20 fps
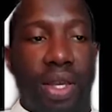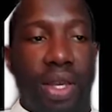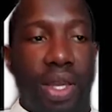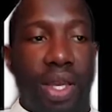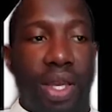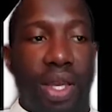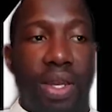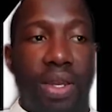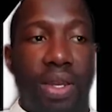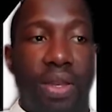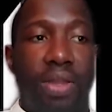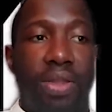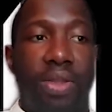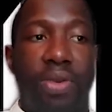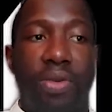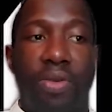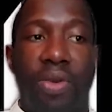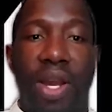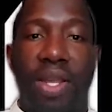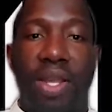in the
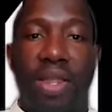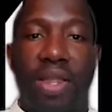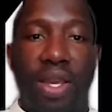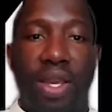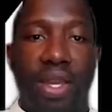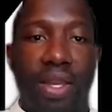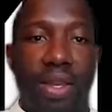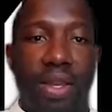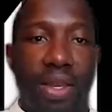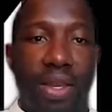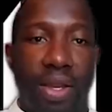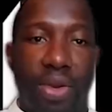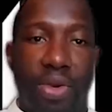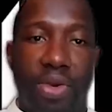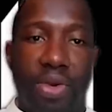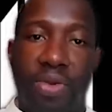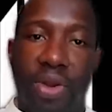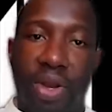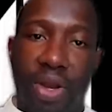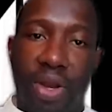right thing and
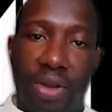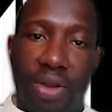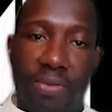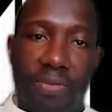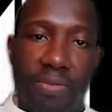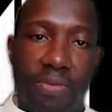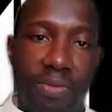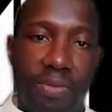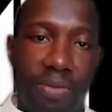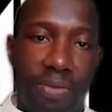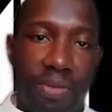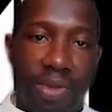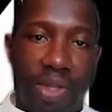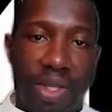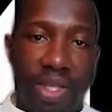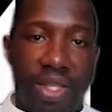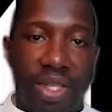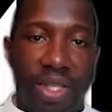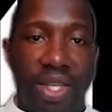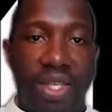overcome
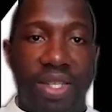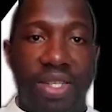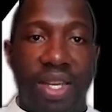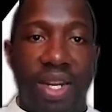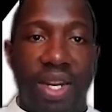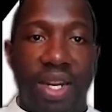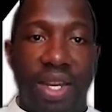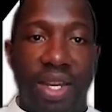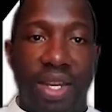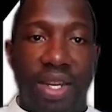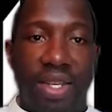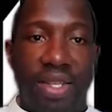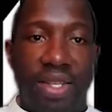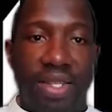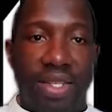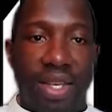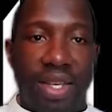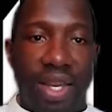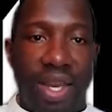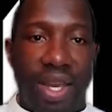these things that are in us,